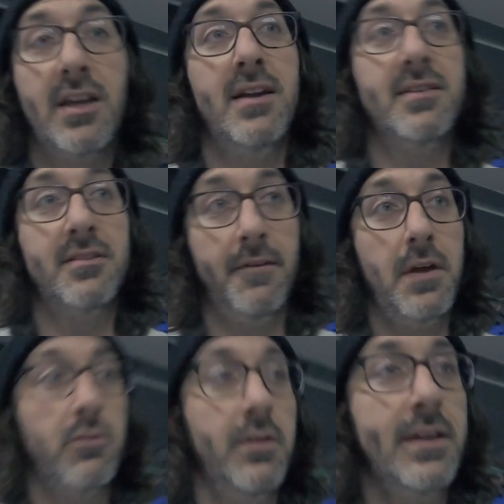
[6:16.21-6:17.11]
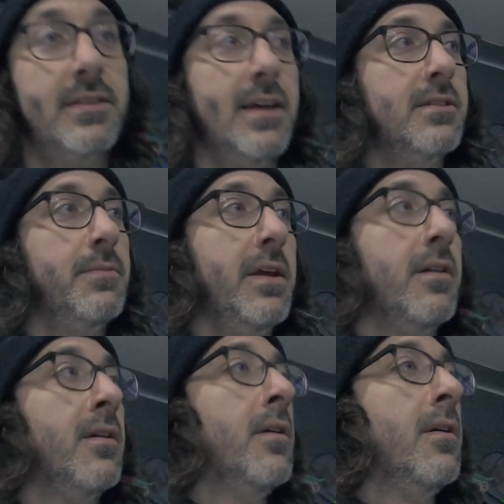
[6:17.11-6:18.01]
kind of stuff that really excites
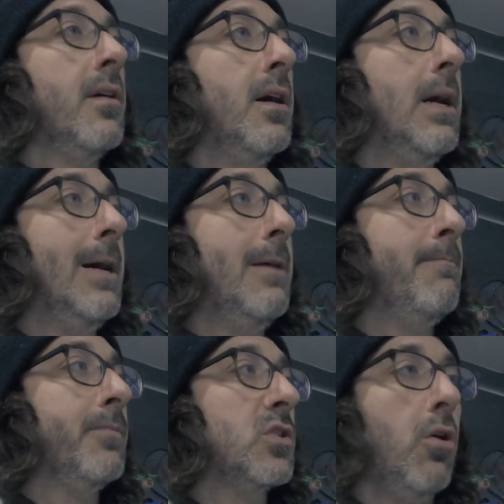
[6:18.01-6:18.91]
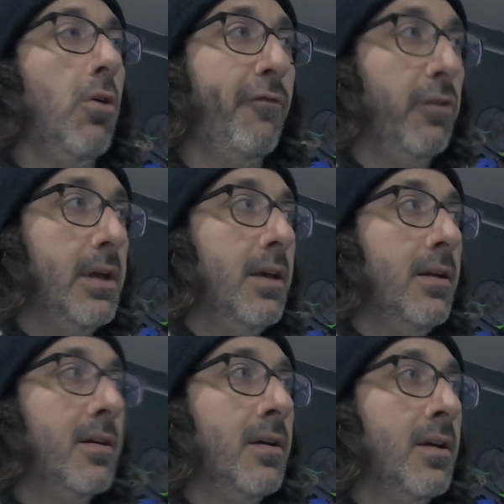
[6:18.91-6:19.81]
me. So
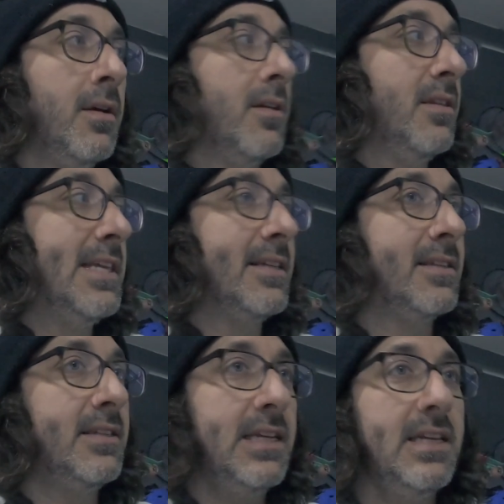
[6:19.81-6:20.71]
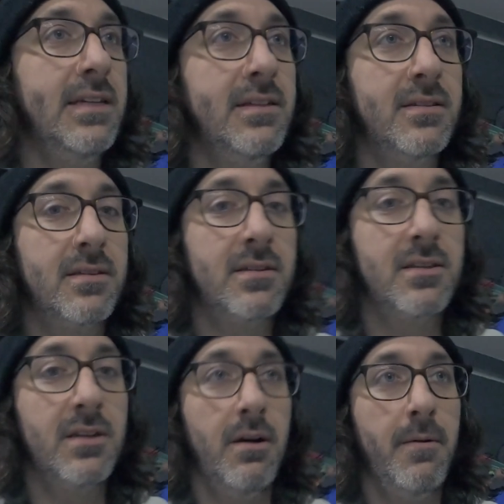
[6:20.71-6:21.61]
hopefully this sees
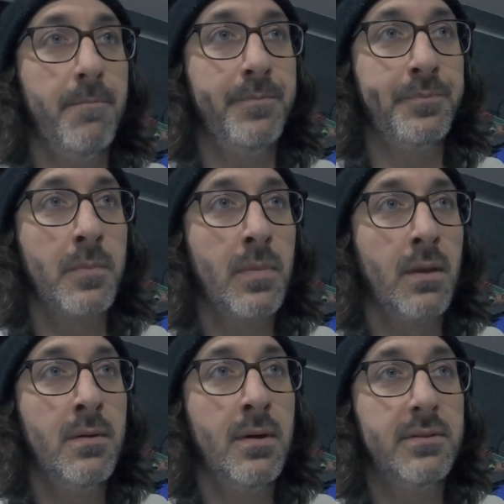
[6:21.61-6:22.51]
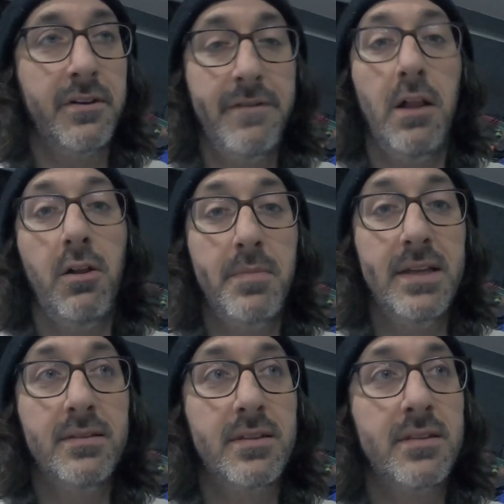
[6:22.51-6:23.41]
some
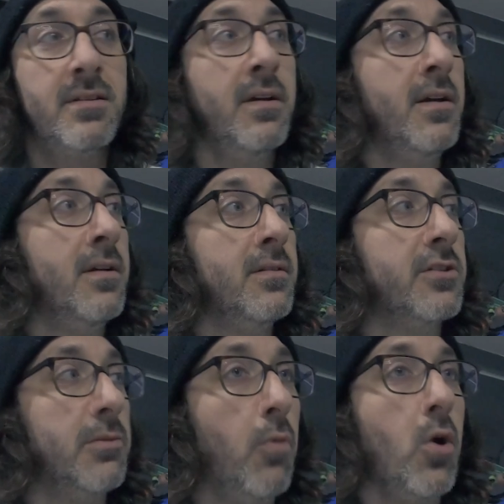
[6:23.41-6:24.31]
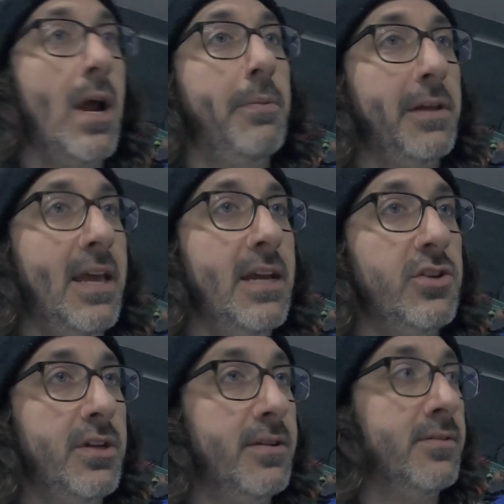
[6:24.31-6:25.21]
developments, some more
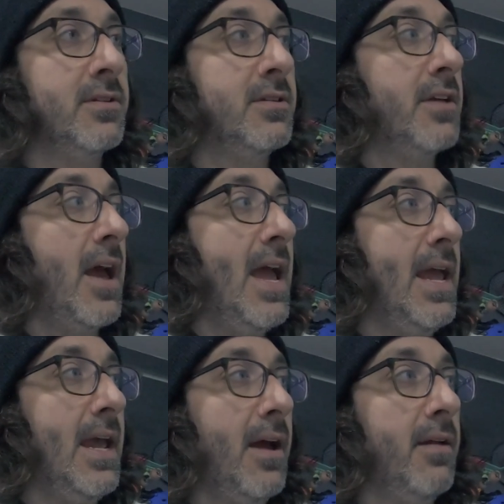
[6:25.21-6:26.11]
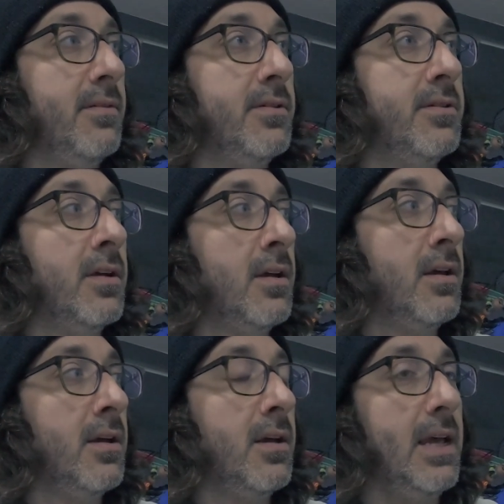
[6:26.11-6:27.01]
applications, and
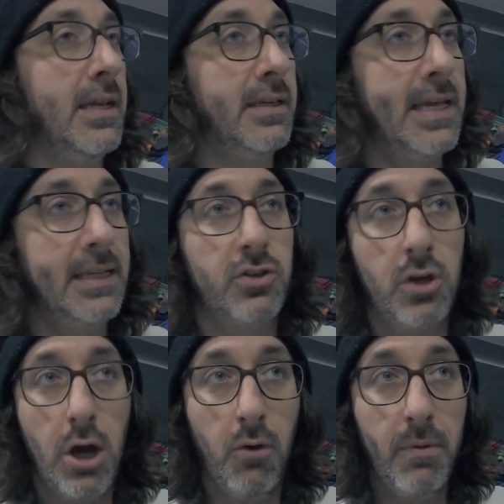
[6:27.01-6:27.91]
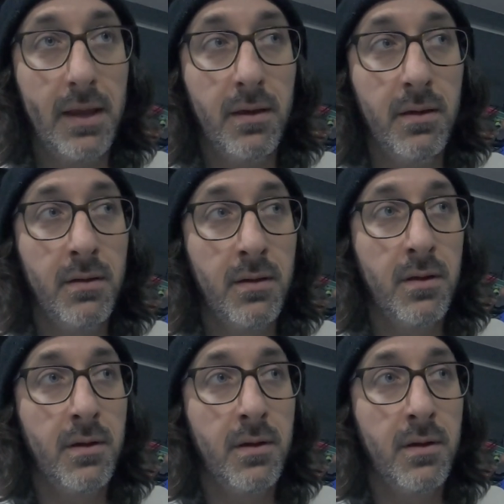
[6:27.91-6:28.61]
it gets going